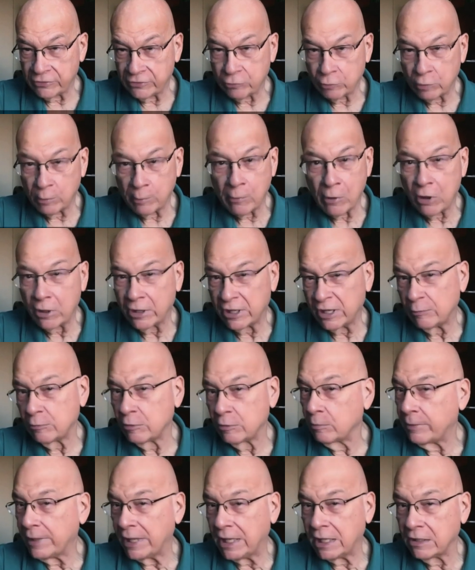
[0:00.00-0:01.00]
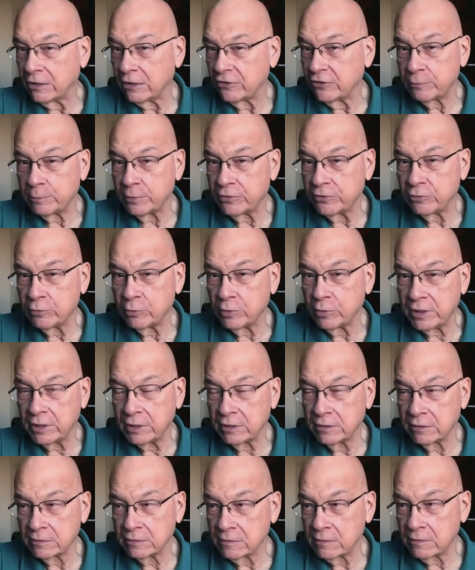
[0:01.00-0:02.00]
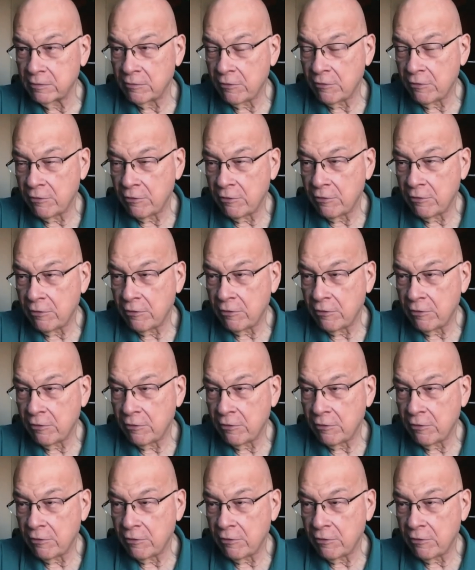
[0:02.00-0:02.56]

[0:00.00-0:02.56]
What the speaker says: this remarkable balance between.